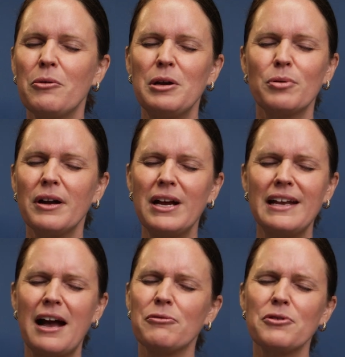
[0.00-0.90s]
We pray
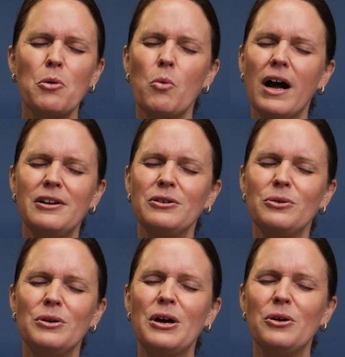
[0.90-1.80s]
right now for the one
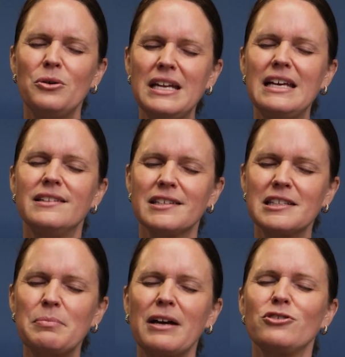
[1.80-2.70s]
who, who needs a
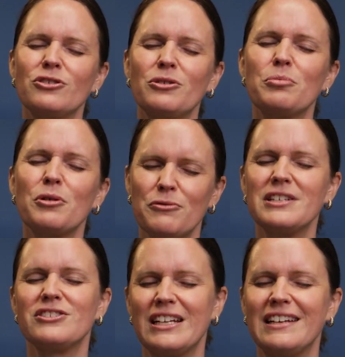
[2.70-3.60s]
special
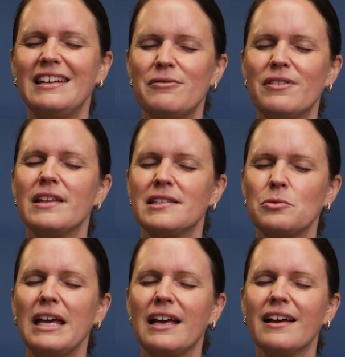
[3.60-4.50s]
provision, even
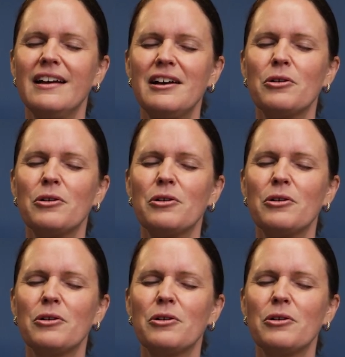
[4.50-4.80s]
this week.